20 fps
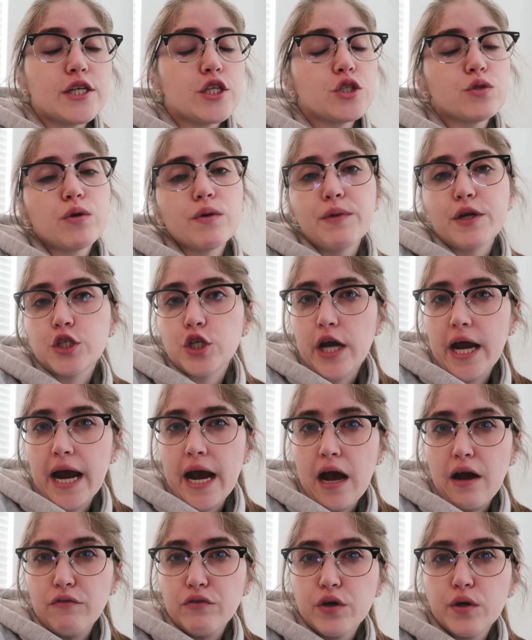I just want to make sure I
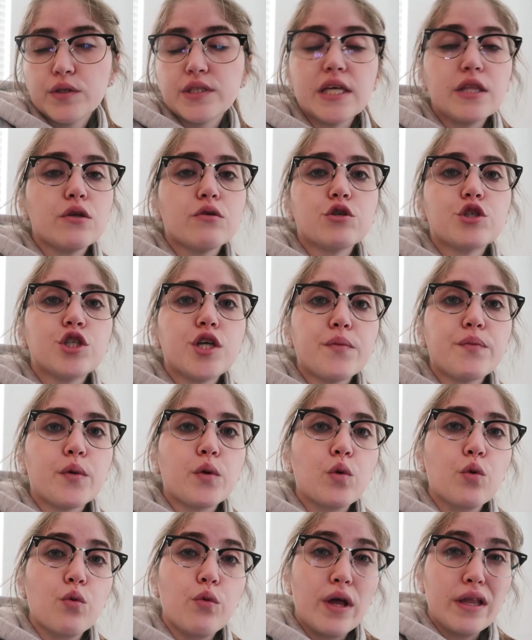have those, and those ship
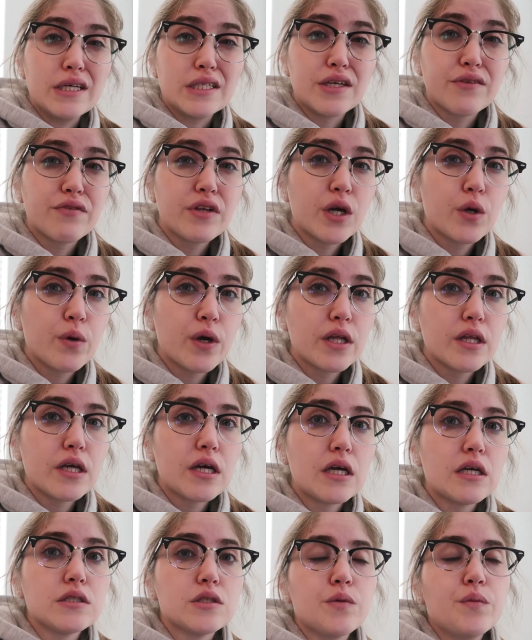relatively
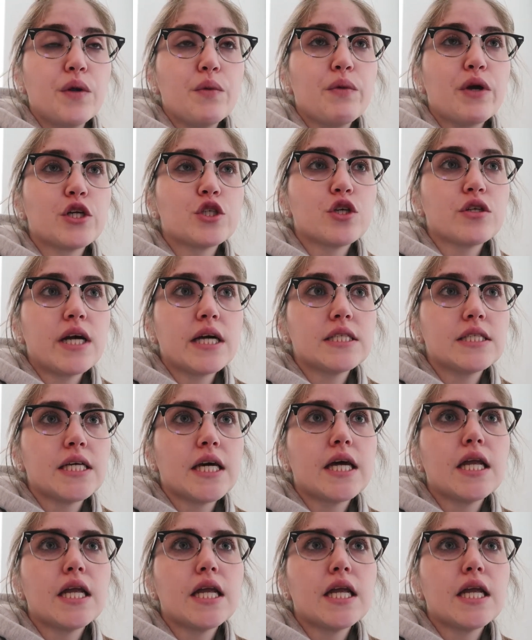quickly, so I'm going to make sure that's